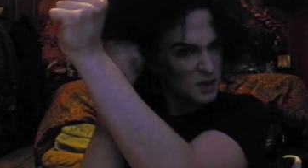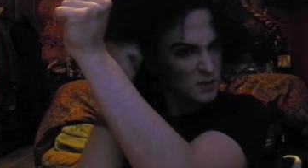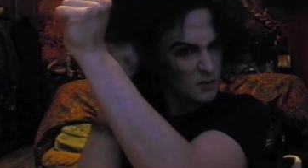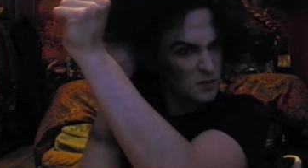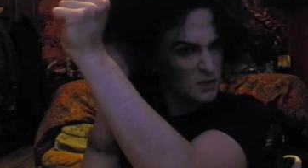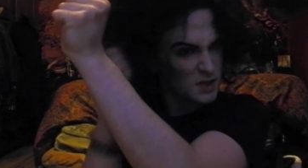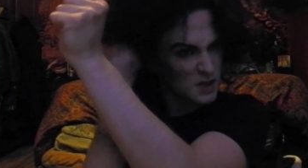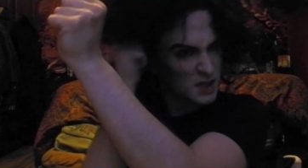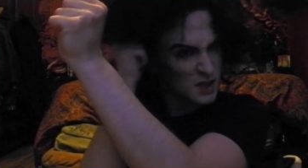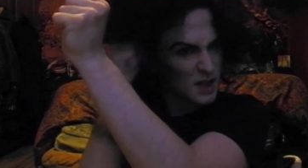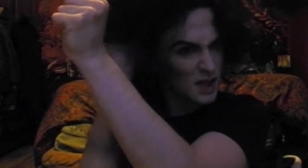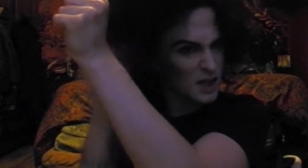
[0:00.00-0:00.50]

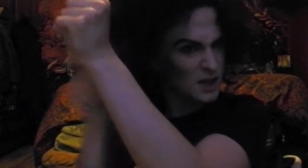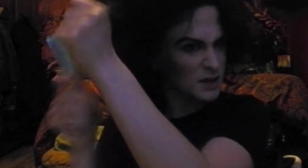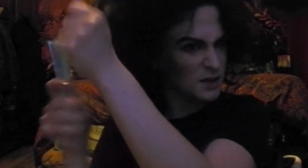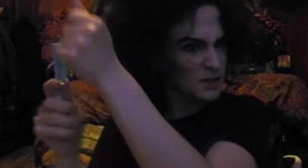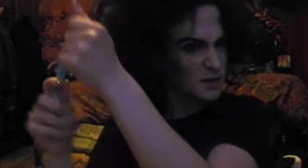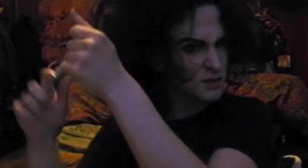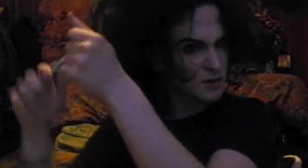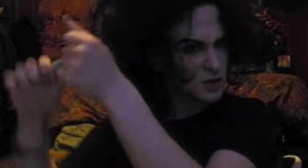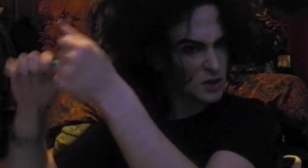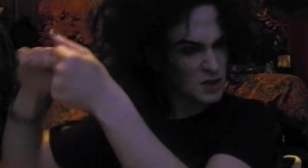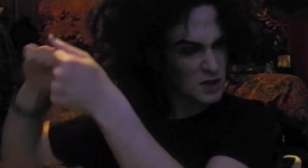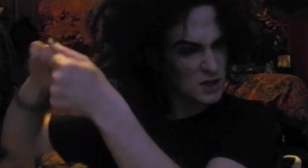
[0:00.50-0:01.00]
Once again,
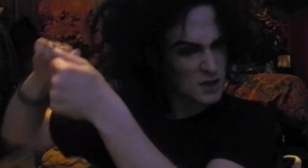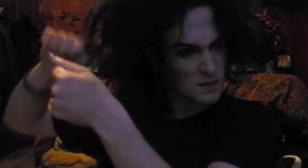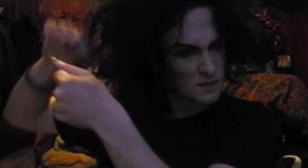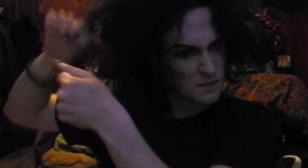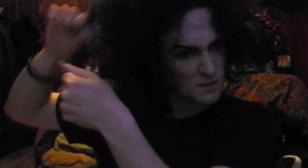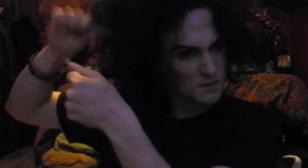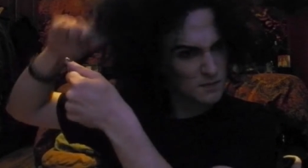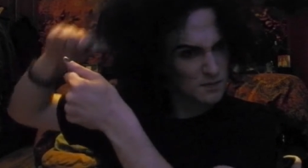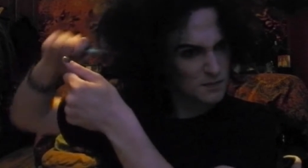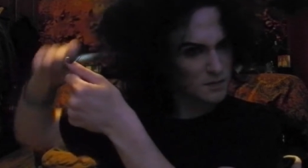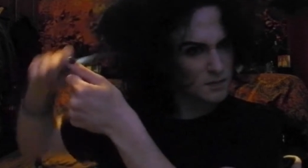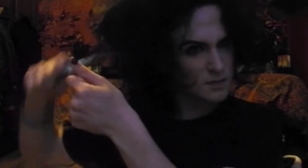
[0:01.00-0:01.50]
just
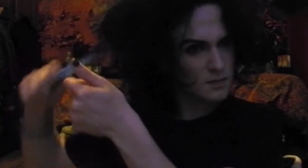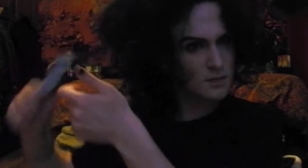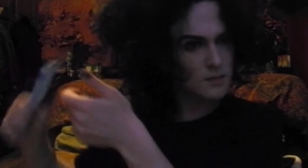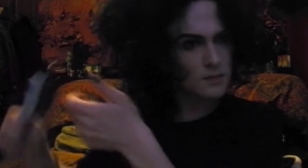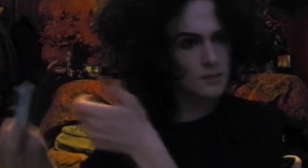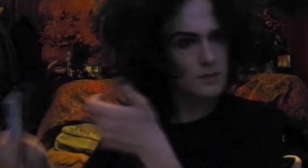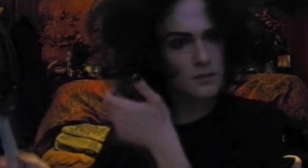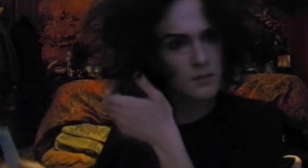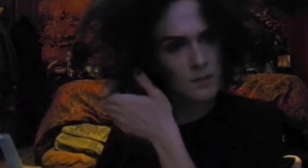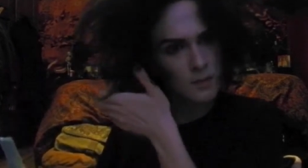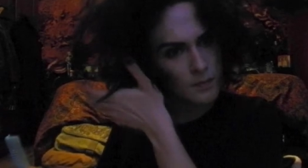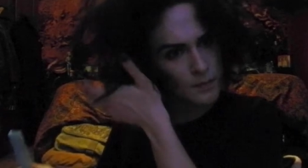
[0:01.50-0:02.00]

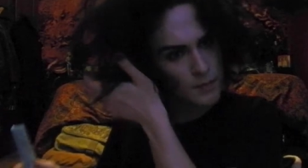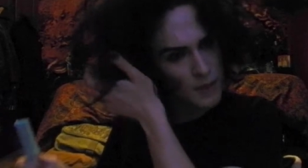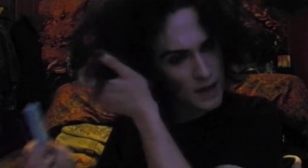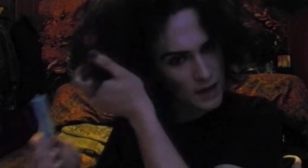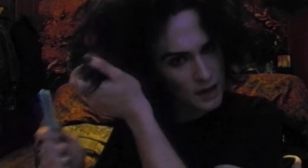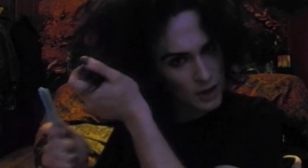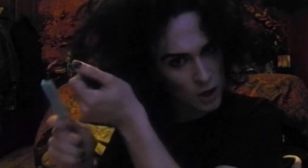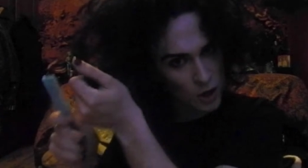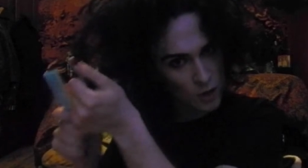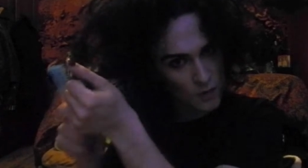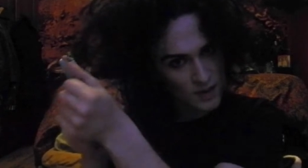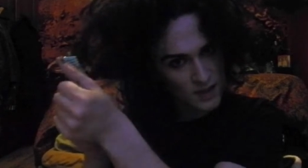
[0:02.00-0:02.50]

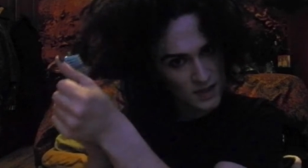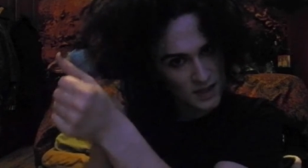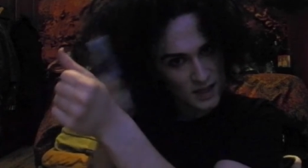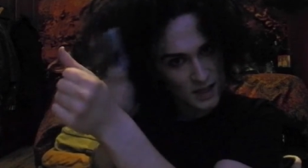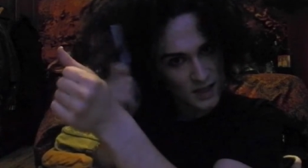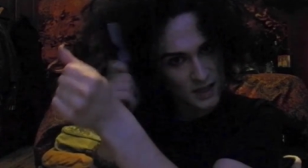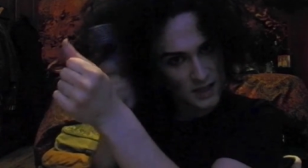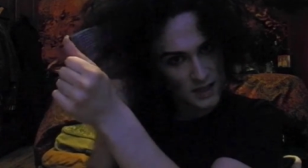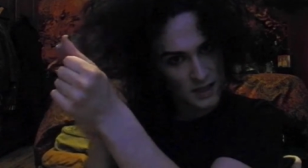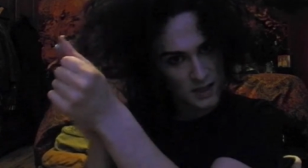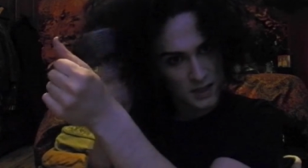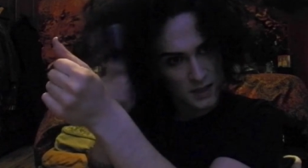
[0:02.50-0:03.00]
backcomb and
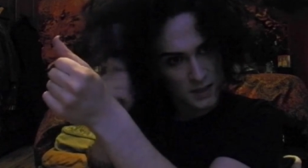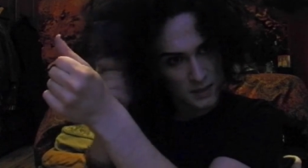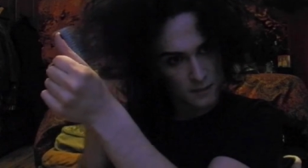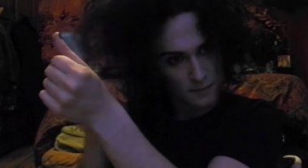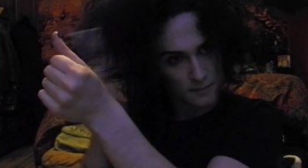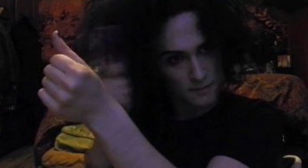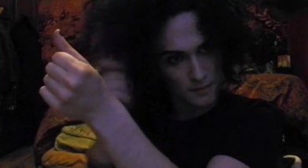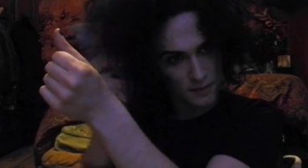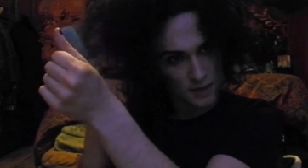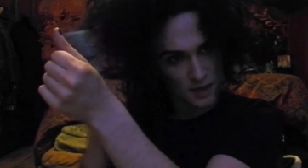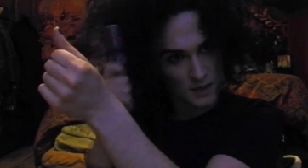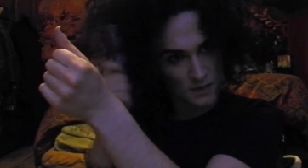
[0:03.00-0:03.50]
tease
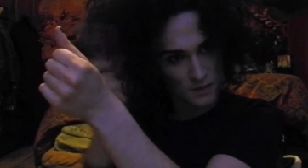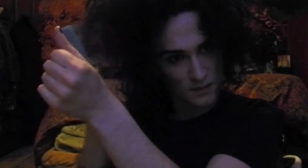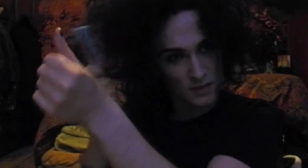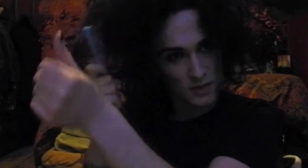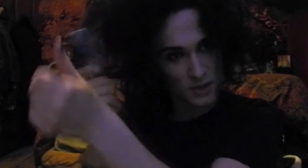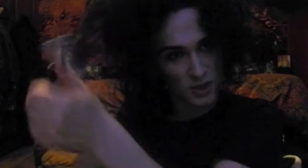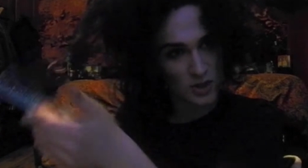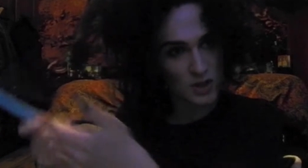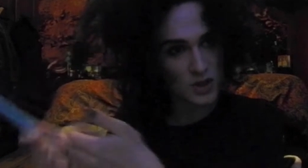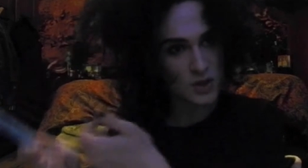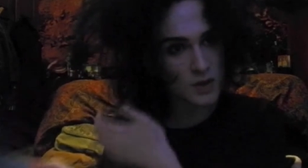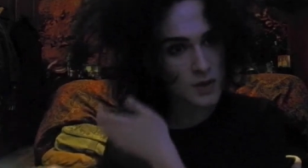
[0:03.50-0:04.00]
as
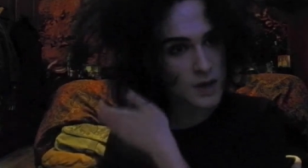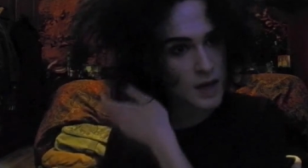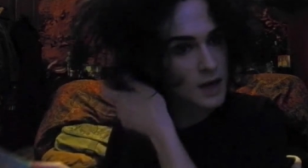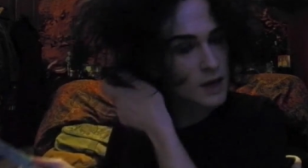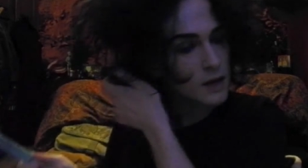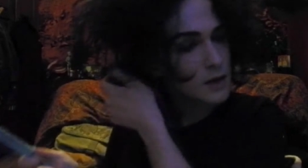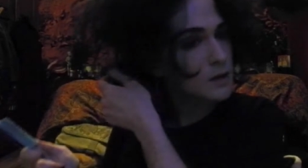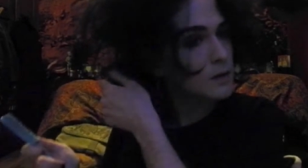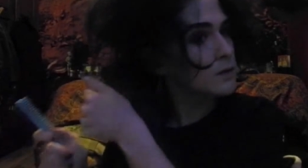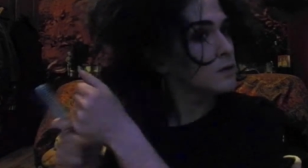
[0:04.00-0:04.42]
much as you can.